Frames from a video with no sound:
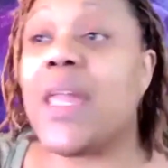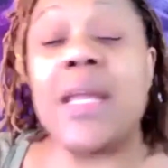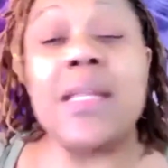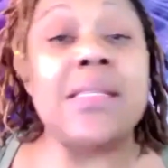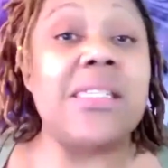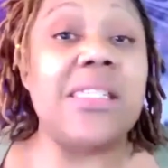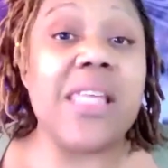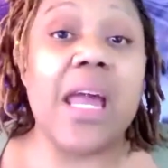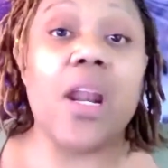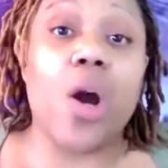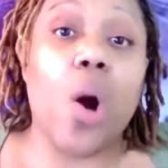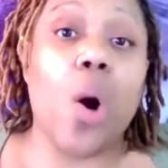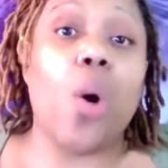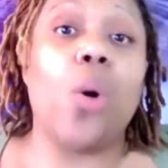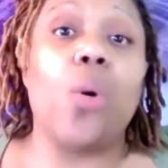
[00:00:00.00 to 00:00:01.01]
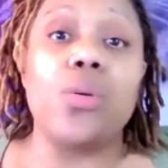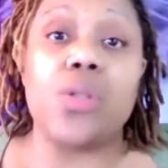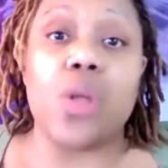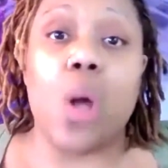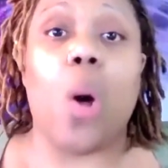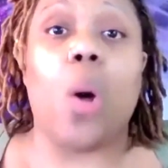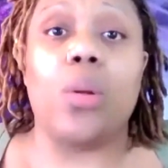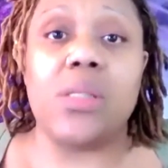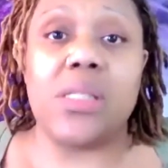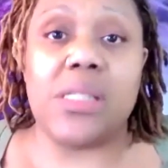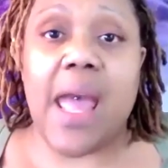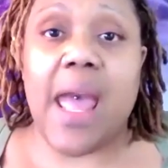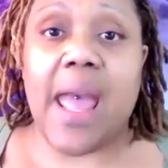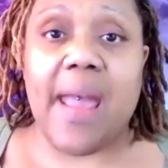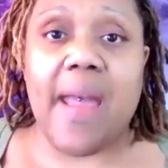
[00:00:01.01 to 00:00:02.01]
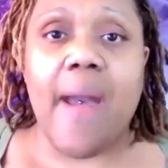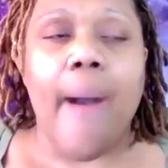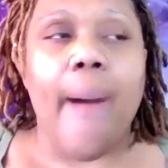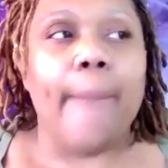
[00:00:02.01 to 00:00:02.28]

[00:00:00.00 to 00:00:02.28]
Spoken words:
can set goals all day,